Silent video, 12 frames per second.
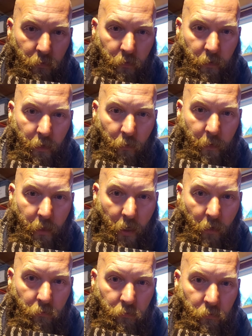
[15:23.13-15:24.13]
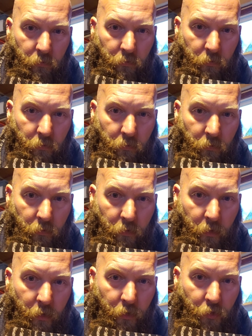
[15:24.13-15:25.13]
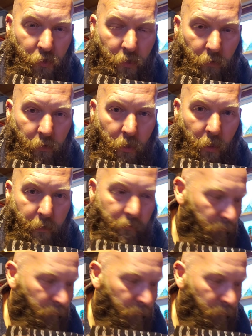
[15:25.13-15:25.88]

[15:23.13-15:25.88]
here we go. Shield cut